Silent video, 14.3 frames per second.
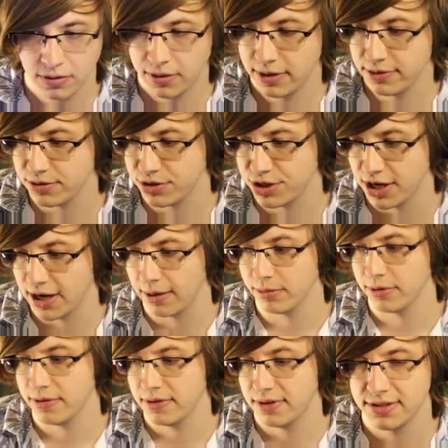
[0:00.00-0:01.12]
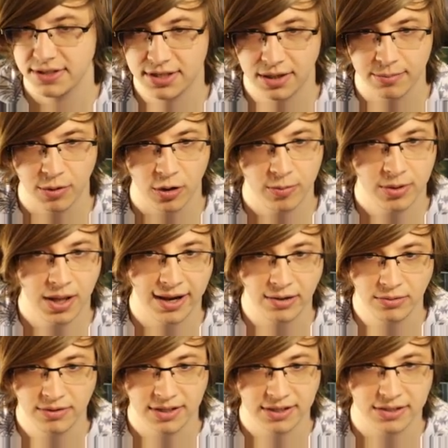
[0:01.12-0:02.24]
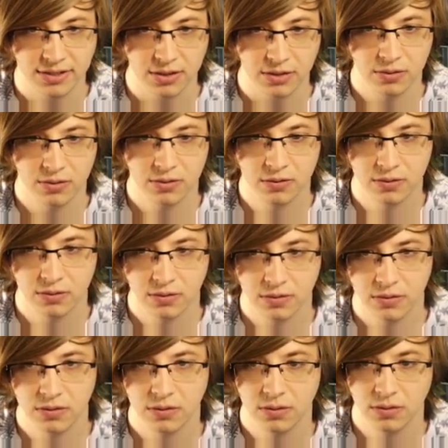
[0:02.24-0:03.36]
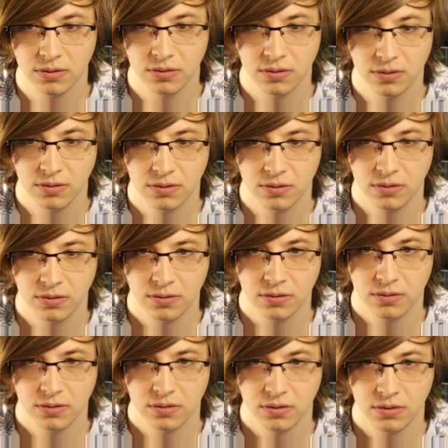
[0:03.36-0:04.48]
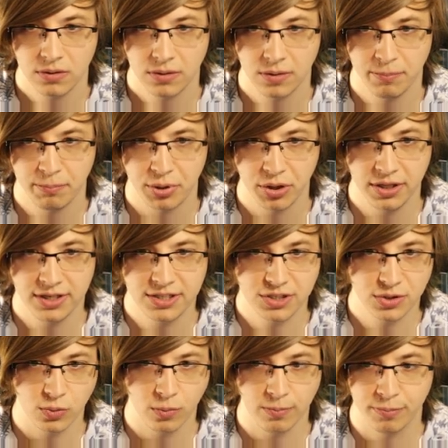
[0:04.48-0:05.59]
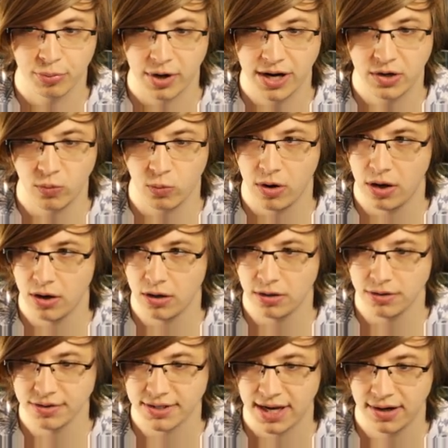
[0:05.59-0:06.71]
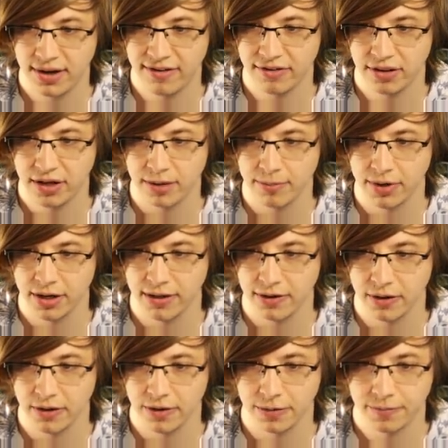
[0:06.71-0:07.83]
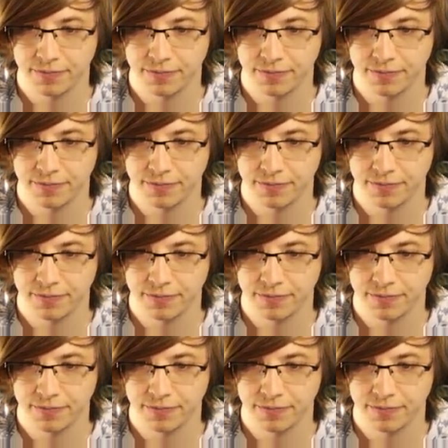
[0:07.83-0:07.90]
Here's a shop. Is this on mobile? I don't think so. People. Bullets hmm. break walls. I don't have a lot of money though.